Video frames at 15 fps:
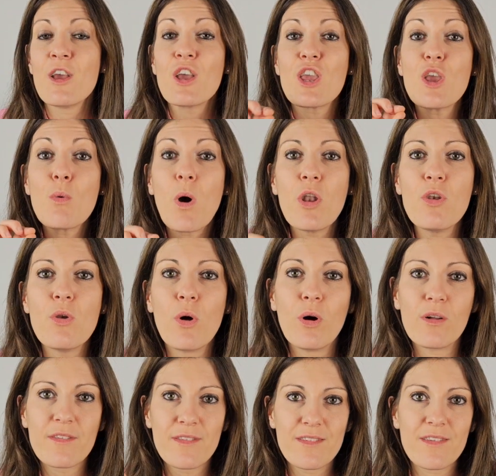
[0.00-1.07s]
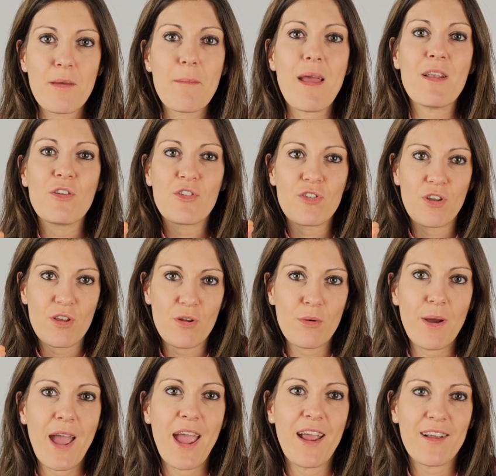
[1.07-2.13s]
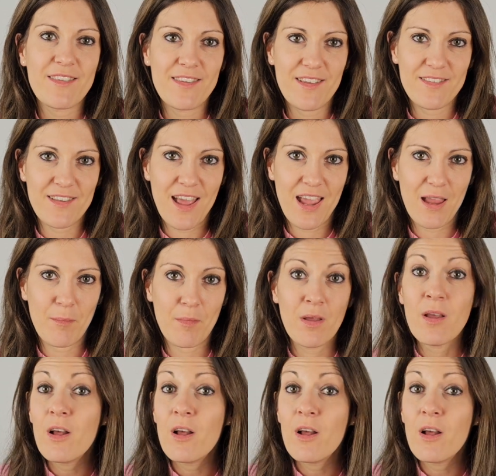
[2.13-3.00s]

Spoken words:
you are not to mention your ex's name.